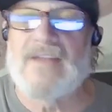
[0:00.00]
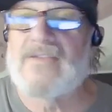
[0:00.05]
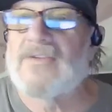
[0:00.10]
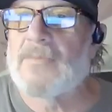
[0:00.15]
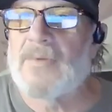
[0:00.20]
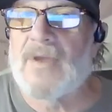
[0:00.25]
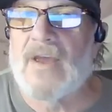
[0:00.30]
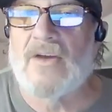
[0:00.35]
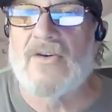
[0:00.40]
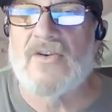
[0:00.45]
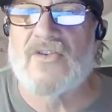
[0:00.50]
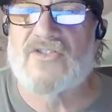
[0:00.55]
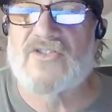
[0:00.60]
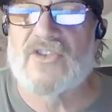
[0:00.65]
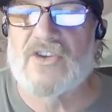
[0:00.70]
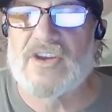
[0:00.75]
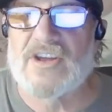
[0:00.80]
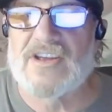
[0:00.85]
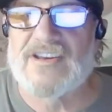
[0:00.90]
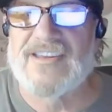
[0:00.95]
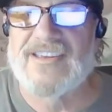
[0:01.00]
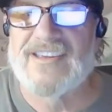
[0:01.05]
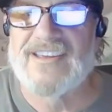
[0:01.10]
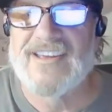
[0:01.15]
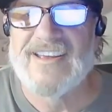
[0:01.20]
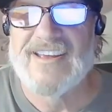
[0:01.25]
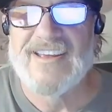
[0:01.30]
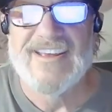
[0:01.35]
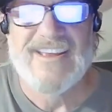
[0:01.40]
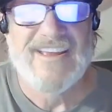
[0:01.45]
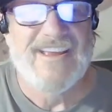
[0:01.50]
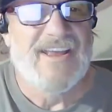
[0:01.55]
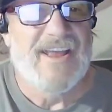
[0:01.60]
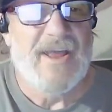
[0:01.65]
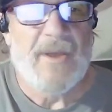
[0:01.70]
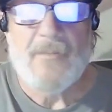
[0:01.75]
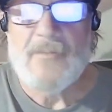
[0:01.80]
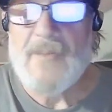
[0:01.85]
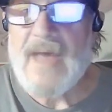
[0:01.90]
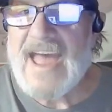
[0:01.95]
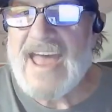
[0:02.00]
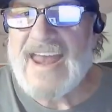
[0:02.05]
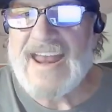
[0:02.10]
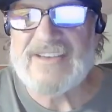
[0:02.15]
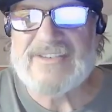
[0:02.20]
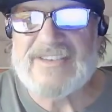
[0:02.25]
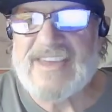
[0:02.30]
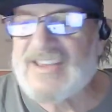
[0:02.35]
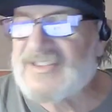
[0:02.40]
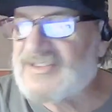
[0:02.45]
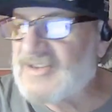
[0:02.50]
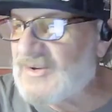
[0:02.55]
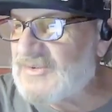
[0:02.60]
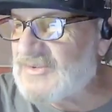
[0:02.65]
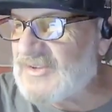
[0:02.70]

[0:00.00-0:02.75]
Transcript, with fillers: to be understood man i just get so